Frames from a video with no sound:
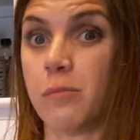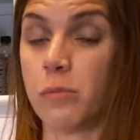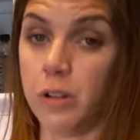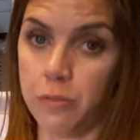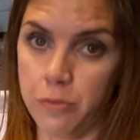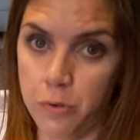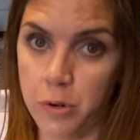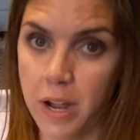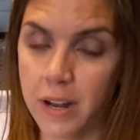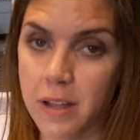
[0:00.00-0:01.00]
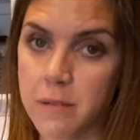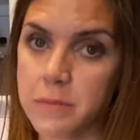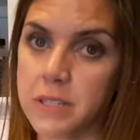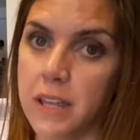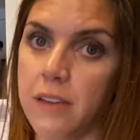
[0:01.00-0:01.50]
real food
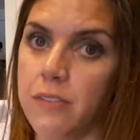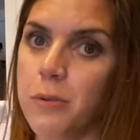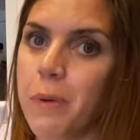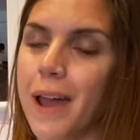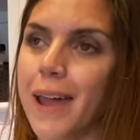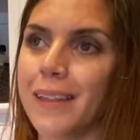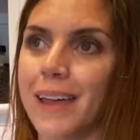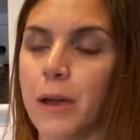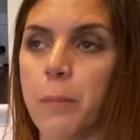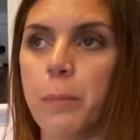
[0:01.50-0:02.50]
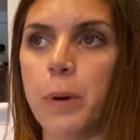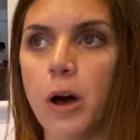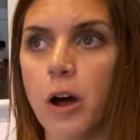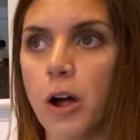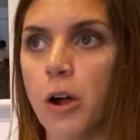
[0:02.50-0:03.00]
items. If you buy like a
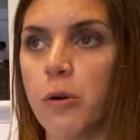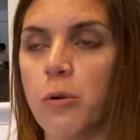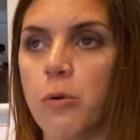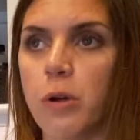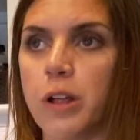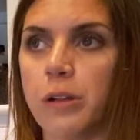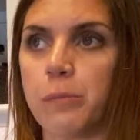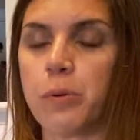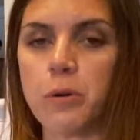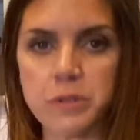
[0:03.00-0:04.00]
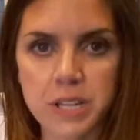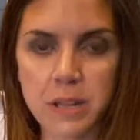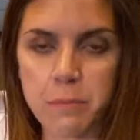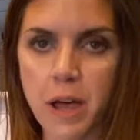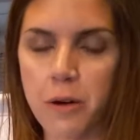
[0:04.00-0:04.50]
bar or a
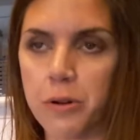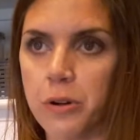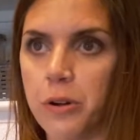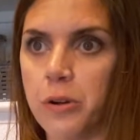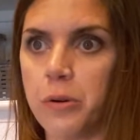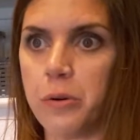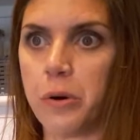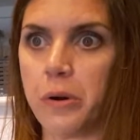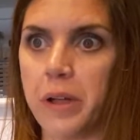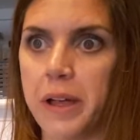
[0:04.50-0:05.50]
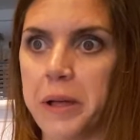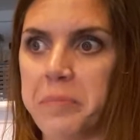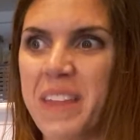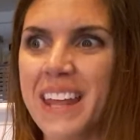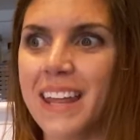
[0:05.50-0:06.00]
protein powder or
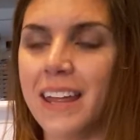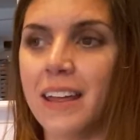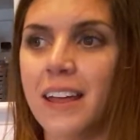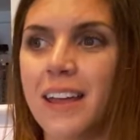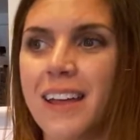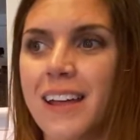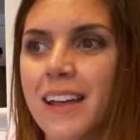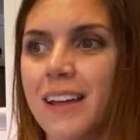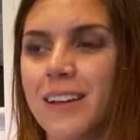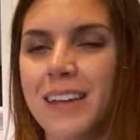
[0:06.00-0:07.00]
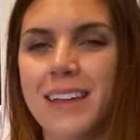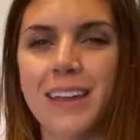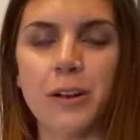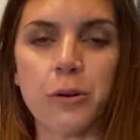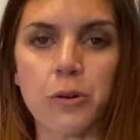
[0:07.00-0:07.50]
any
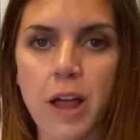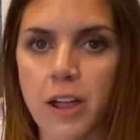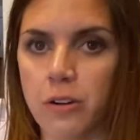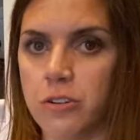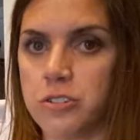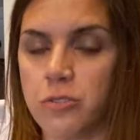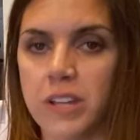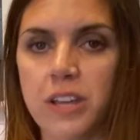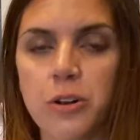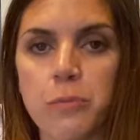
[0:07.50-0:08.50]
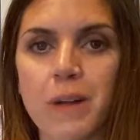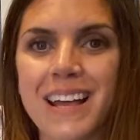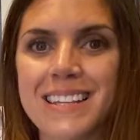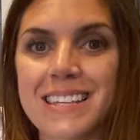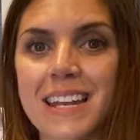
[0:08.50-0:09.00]
keto crackers or keto
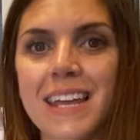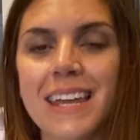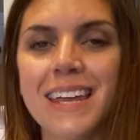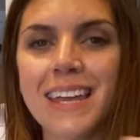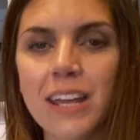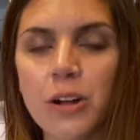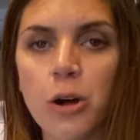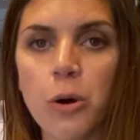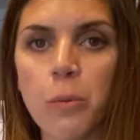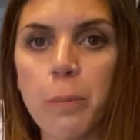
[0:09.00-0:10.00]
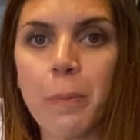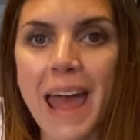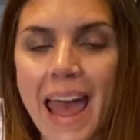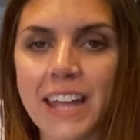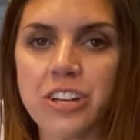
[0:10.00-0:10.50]
breads, any keto
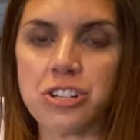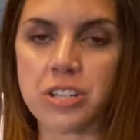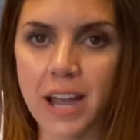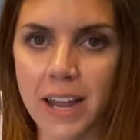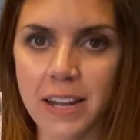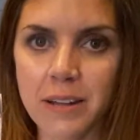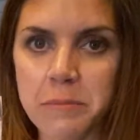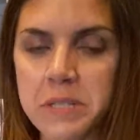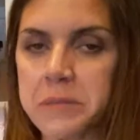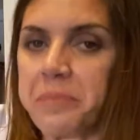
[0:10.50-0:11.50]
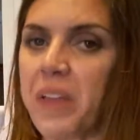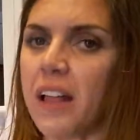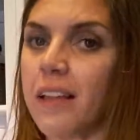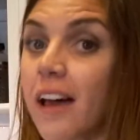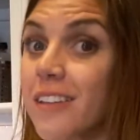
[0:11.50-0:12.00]
packaged items,
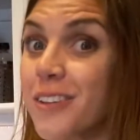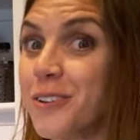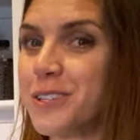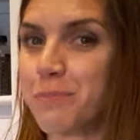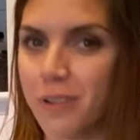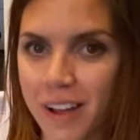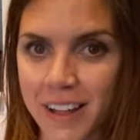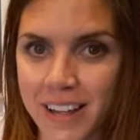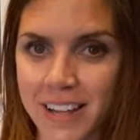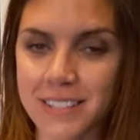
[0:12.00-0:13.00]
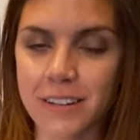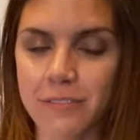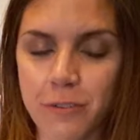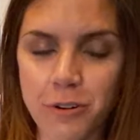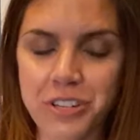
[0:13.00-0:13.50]
a lot of those products,
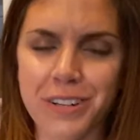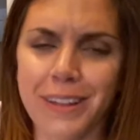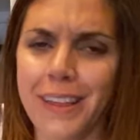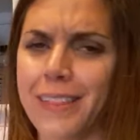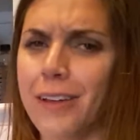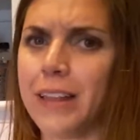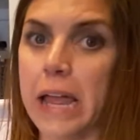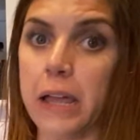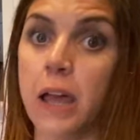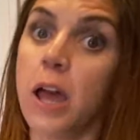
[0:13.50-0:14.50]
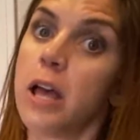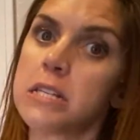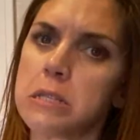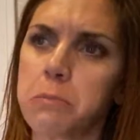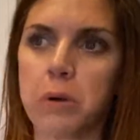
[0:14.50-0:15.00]
unfortunately, they'll like
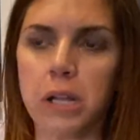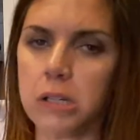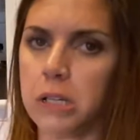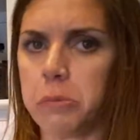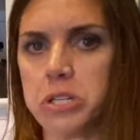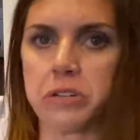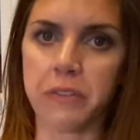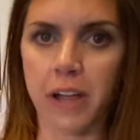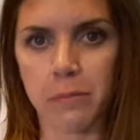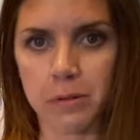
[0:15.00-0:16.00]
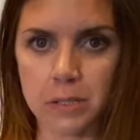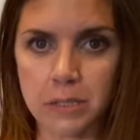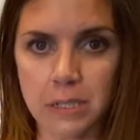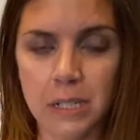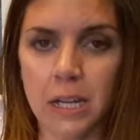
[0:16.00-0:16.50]
sprinkle a bunch of
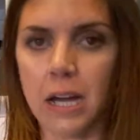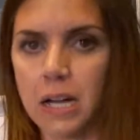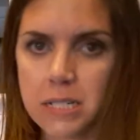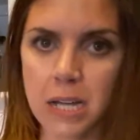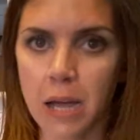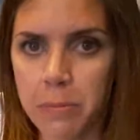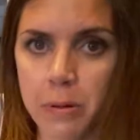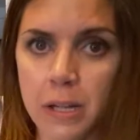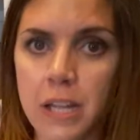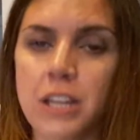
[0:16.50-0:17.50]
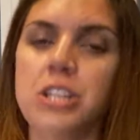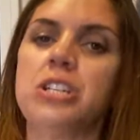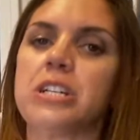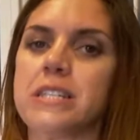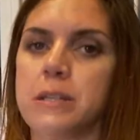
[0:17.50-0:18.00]
fiber on top
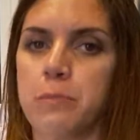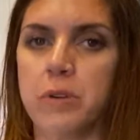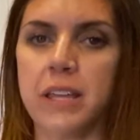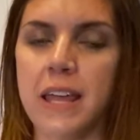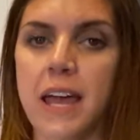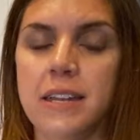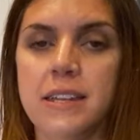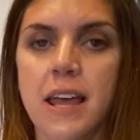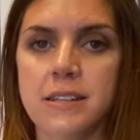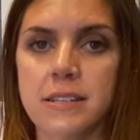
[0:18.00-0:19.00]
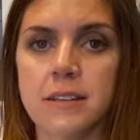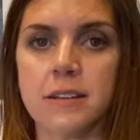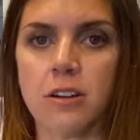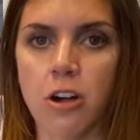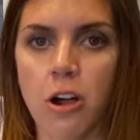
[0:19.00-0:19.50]
just to bring that net
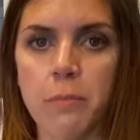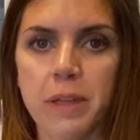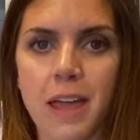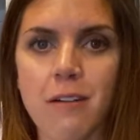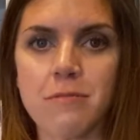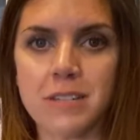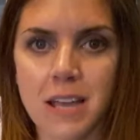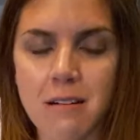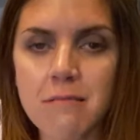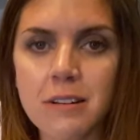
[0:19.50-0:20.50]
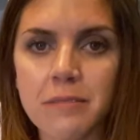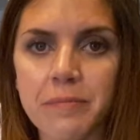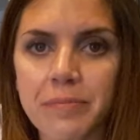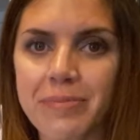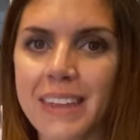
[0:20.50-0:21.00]
carb count down.
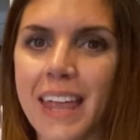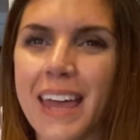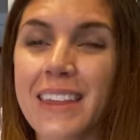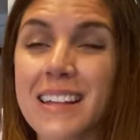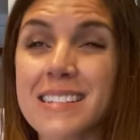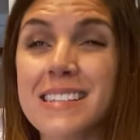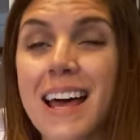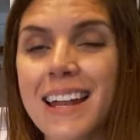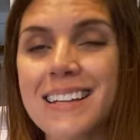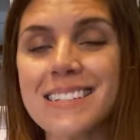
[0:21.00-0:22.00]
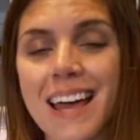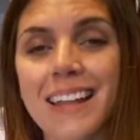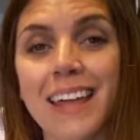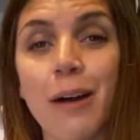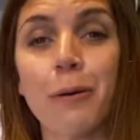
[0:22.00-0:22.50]
And that's not
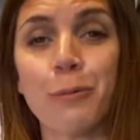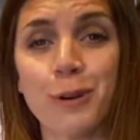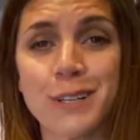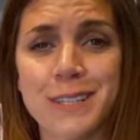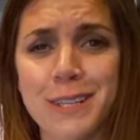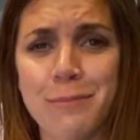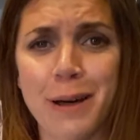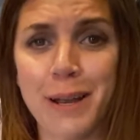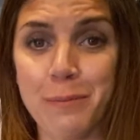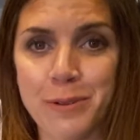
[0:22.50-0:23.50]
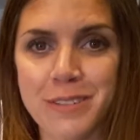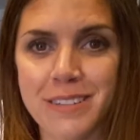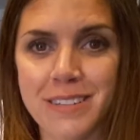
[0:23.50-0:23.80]
exactly how it works in the body most of